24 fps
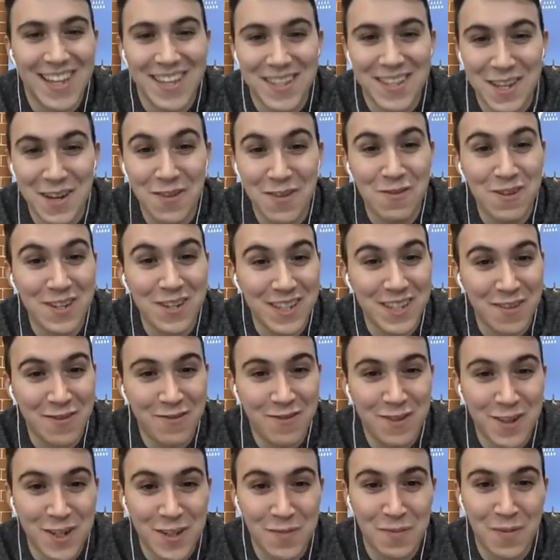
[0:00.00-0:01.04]
There were some
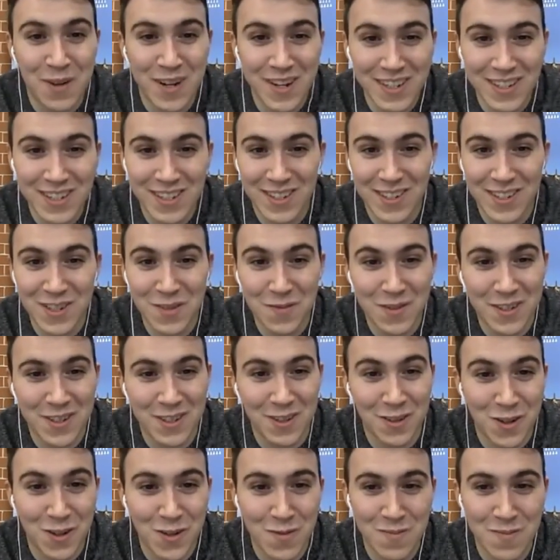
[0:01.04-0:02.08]
first versions, but
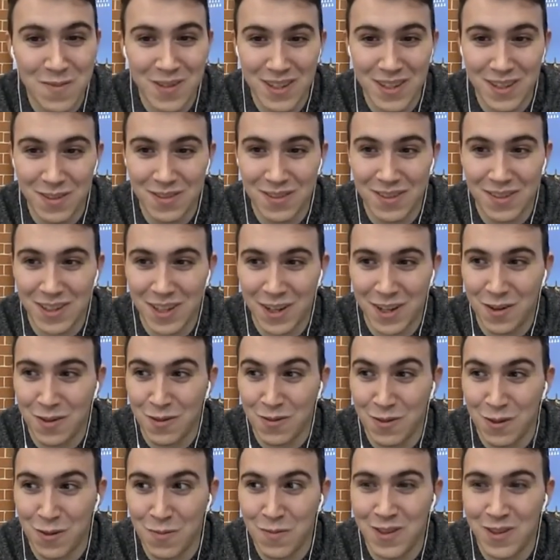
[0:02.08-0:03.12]
the
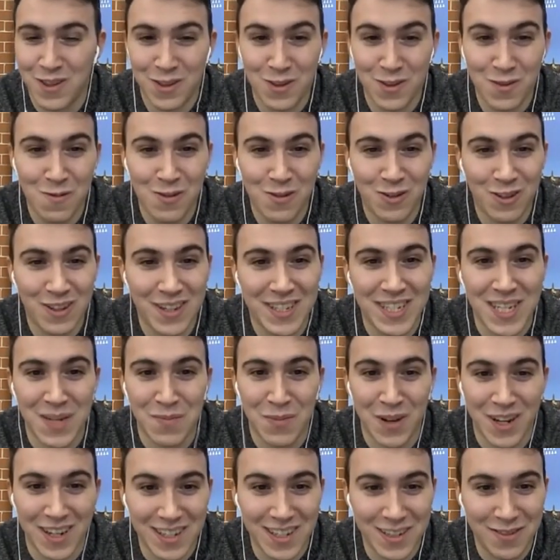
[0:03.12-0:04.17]
documentation was only in
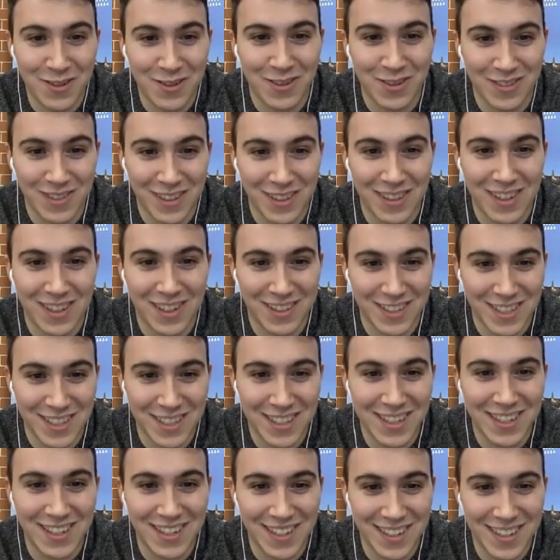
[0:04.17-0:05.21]
Japanese in that
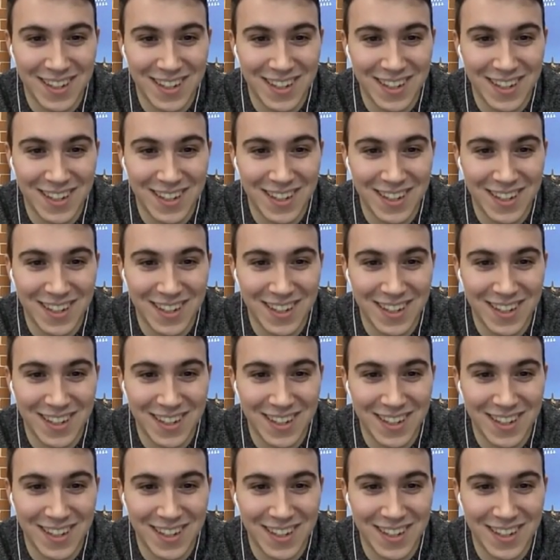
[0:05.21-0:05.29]
year,